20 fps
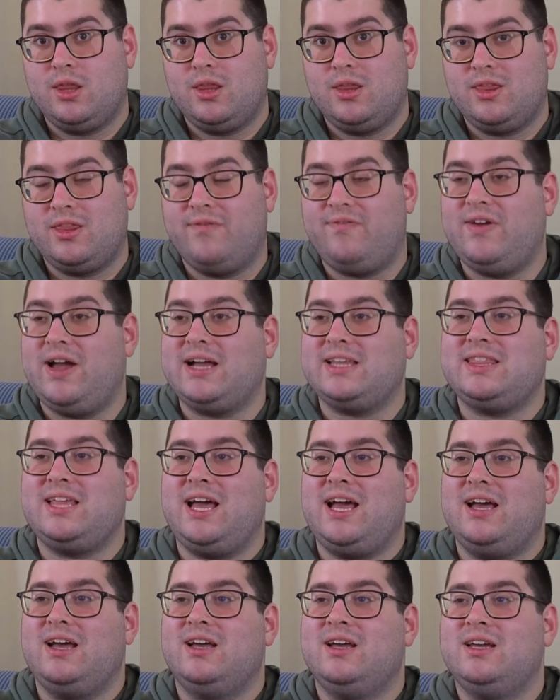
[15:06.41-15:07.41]
the fact
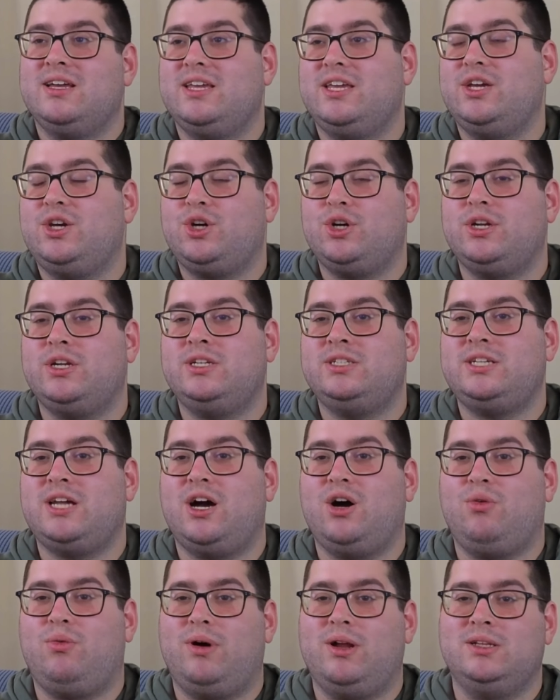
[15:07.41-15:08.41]
that he couldn't
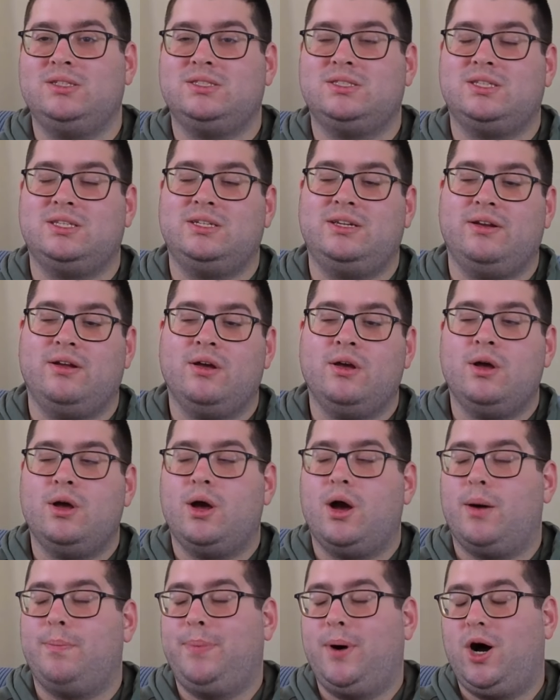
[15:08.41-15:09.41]
tell what's
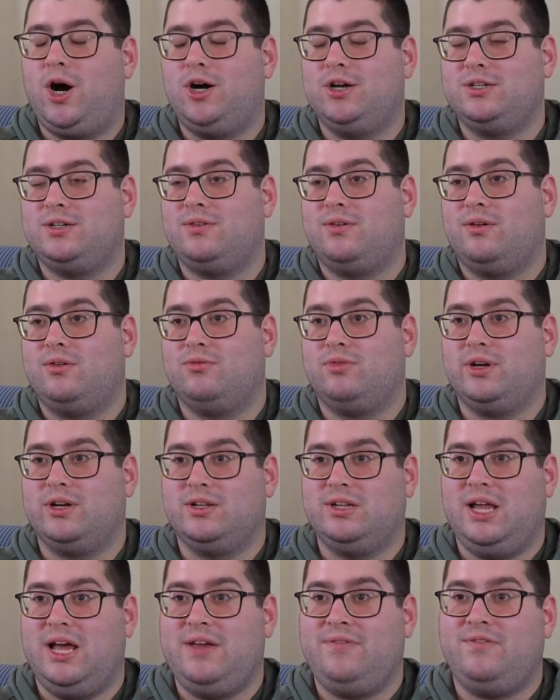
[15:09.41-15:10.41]
apart real
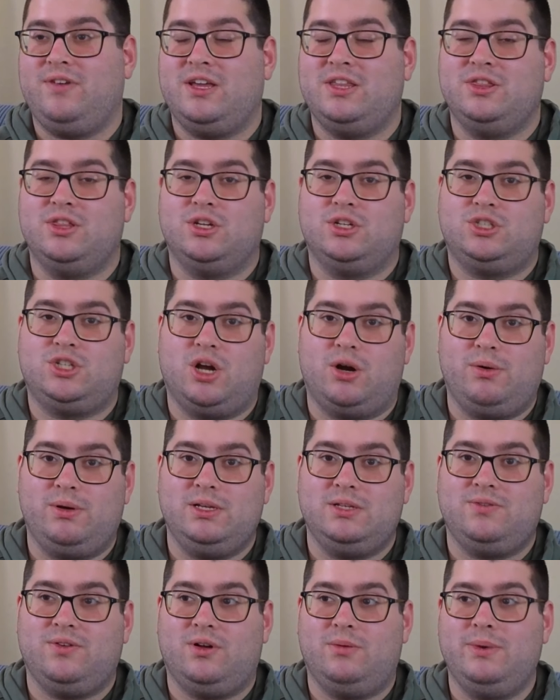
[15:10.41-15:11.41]
life and the show
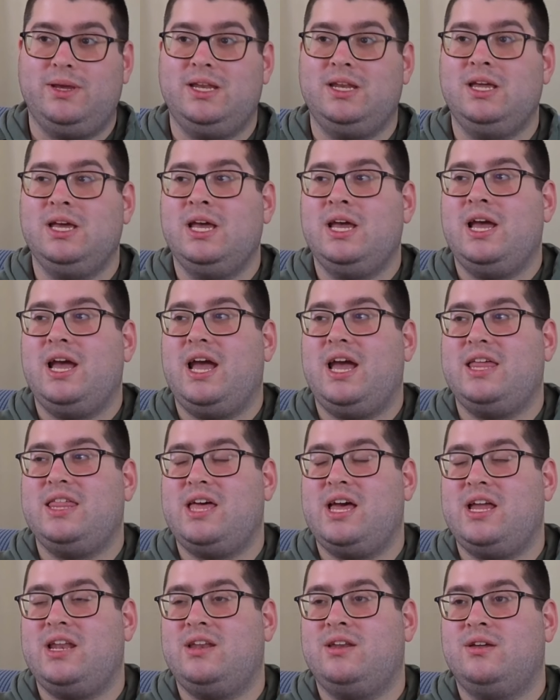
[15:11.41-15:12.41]
he's filming, and
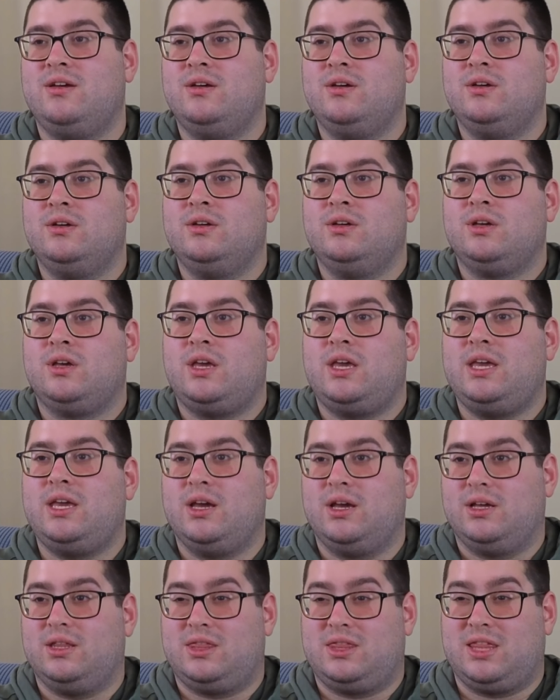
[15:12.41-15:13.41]
then
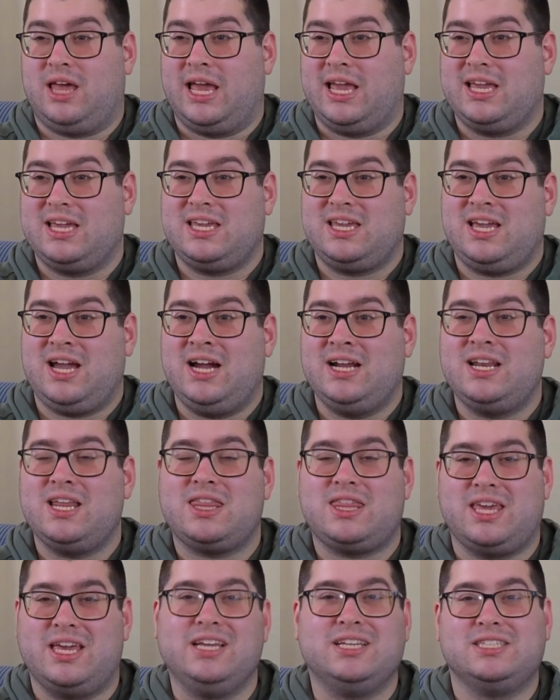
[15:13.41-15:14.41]
he like kind of
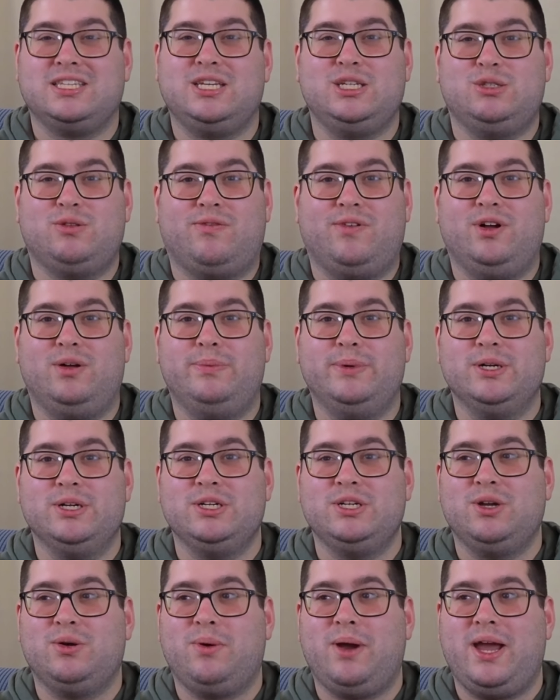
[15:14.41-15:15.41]
thinks he's Philbert
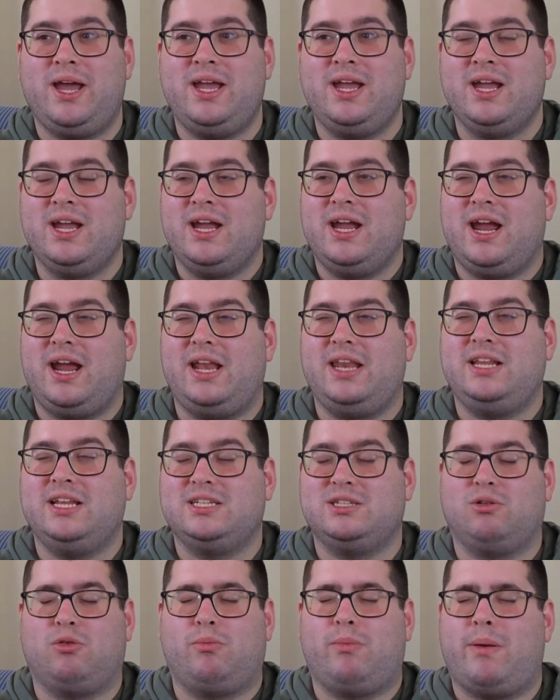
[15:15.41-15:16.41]
in a way, and he
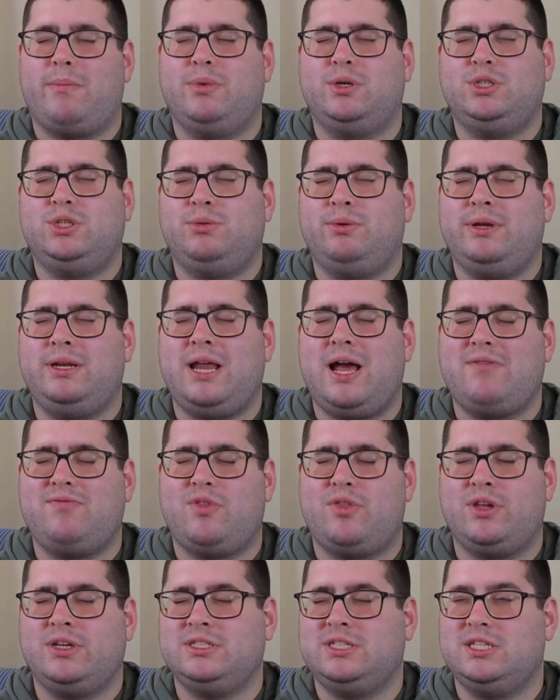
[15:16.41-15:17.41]
doesn't remember doing half the
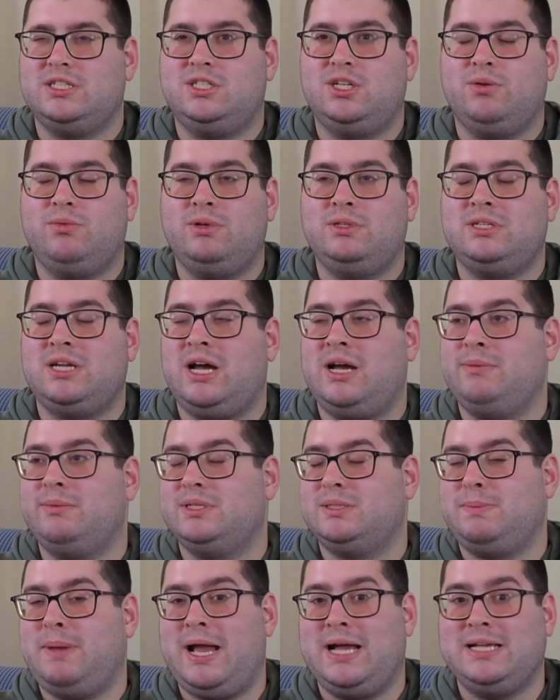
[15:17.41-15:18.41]
things he's doing. Time
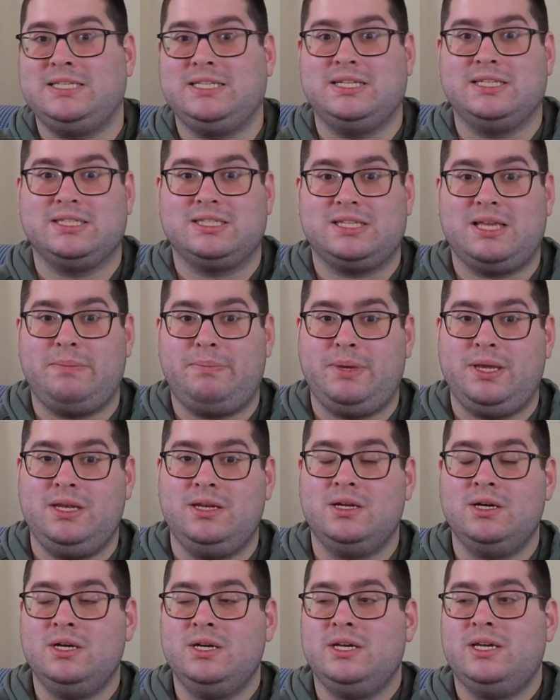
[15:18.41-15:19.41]
is passing, skipping.
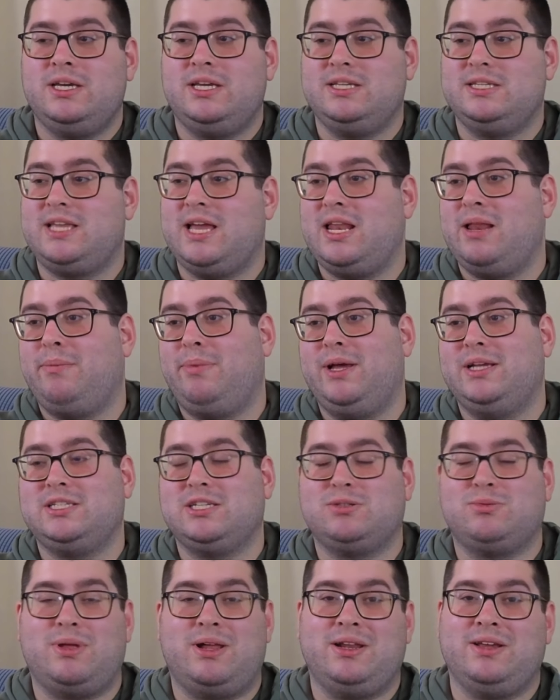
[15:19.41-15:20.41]
He's getting
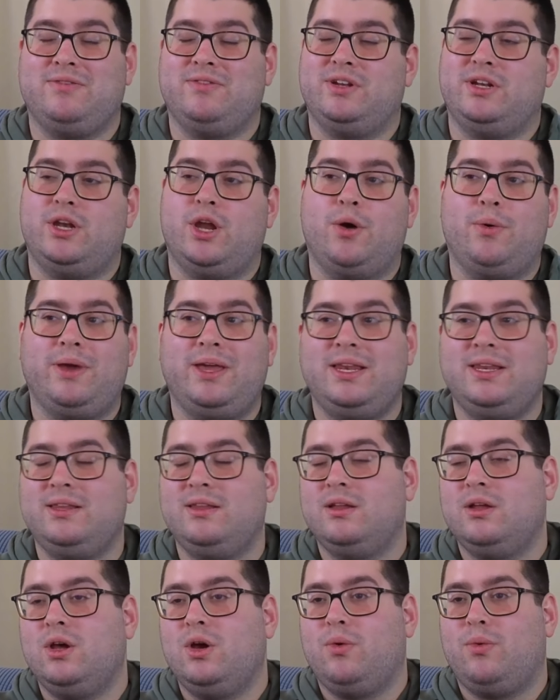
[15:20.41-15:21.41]
places without even knowing
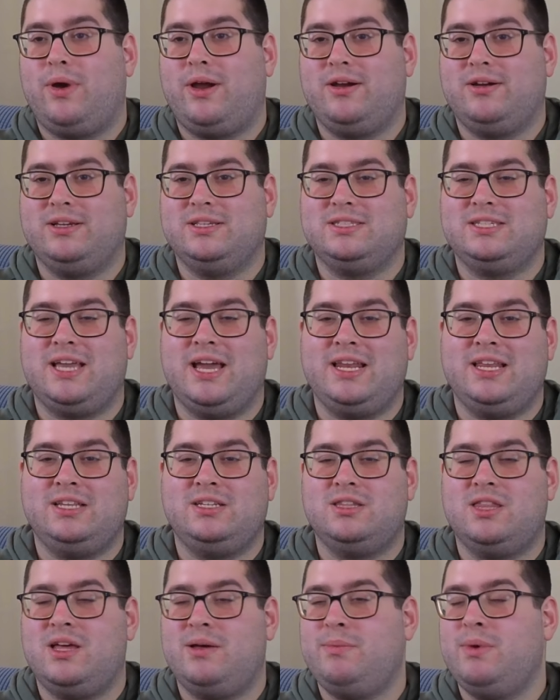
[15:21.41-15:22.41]
where he's
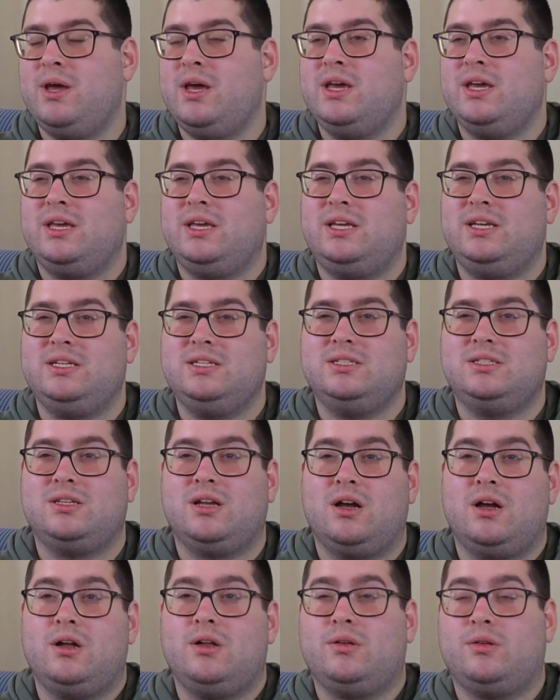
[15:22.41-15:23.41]
getting them. He's
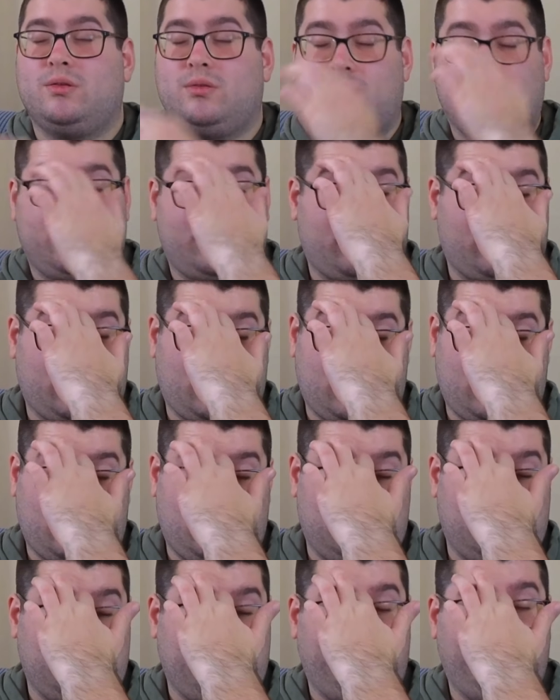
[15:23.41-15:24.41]

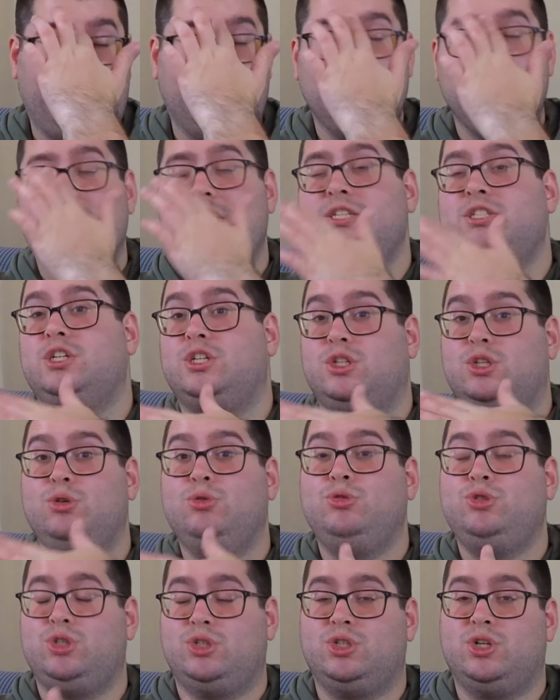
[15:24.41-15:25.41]
fully
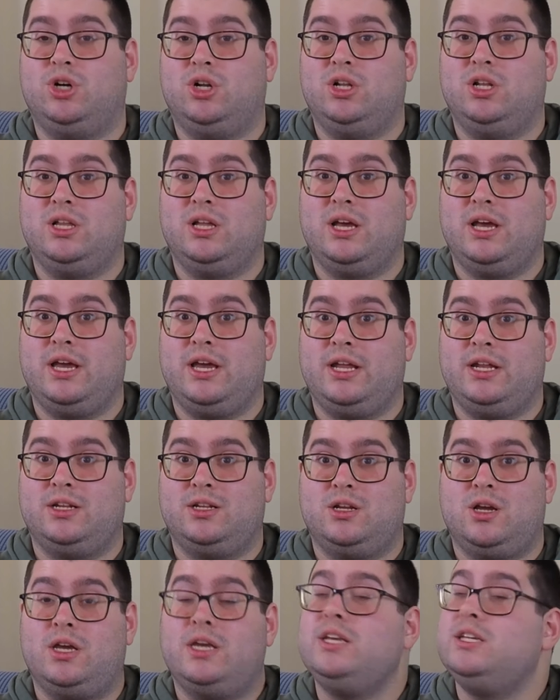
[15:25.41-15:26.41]
delusional,
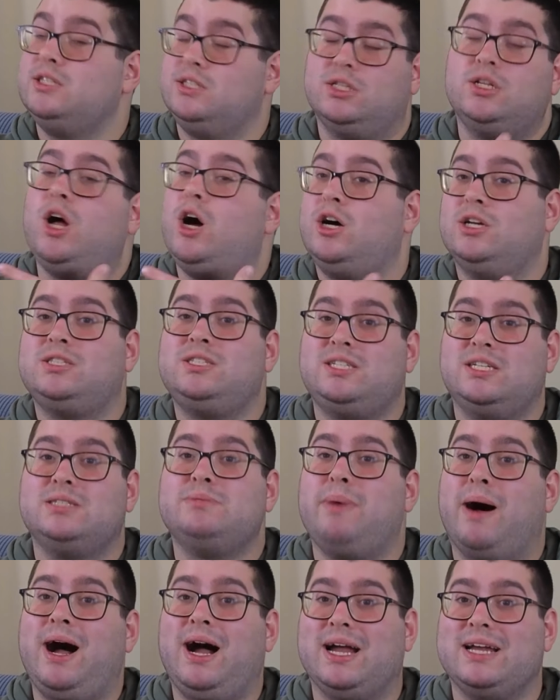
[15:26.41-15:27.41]
and he's lost his
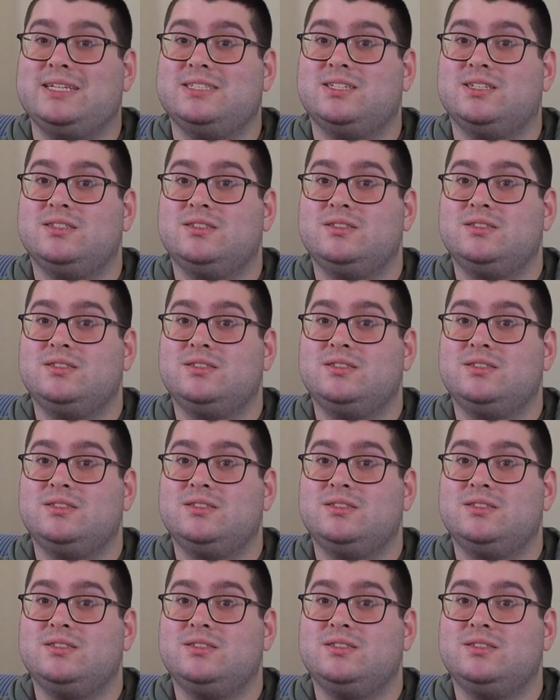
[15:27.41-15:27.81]
mind.